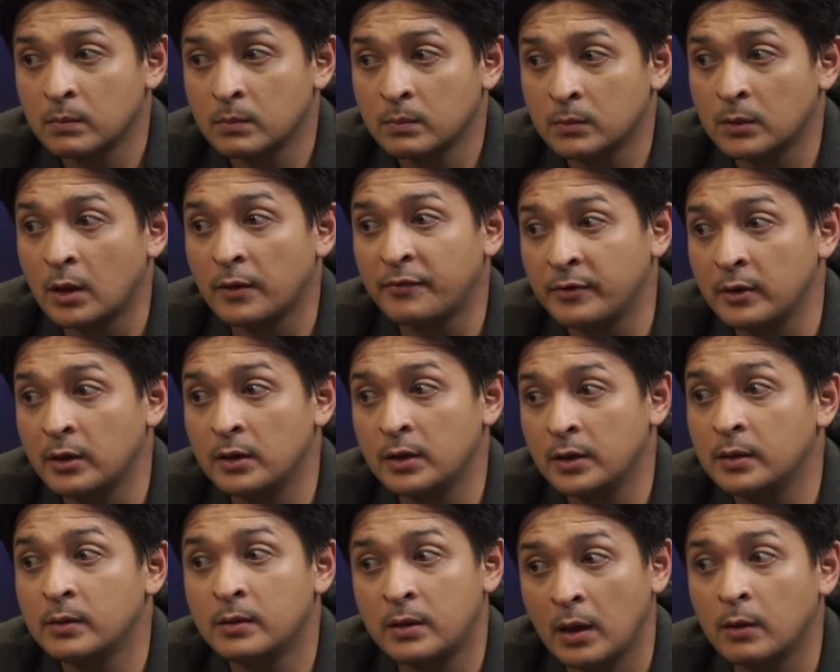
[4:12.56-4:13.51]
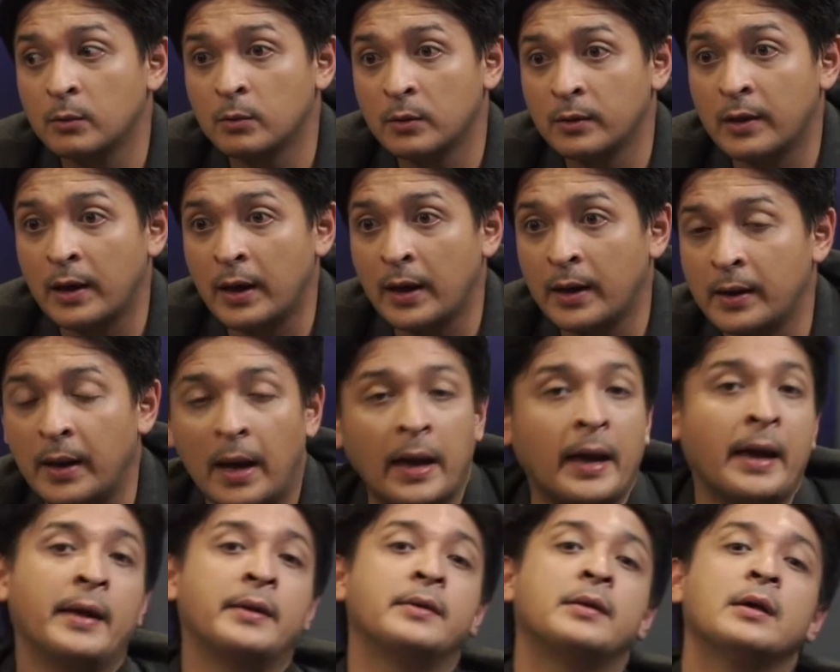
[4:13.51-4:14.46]
Definitely down with that.
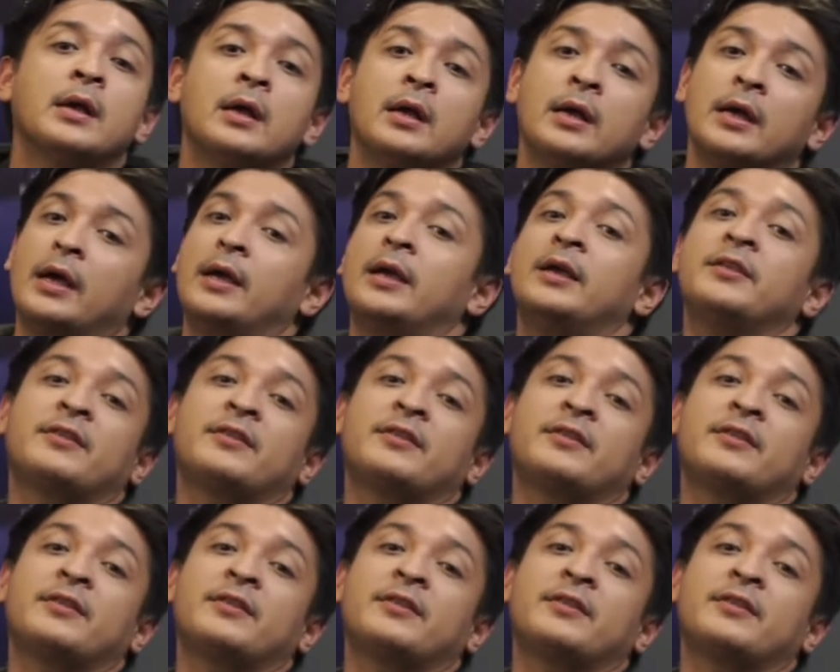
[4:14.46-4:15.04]
And it's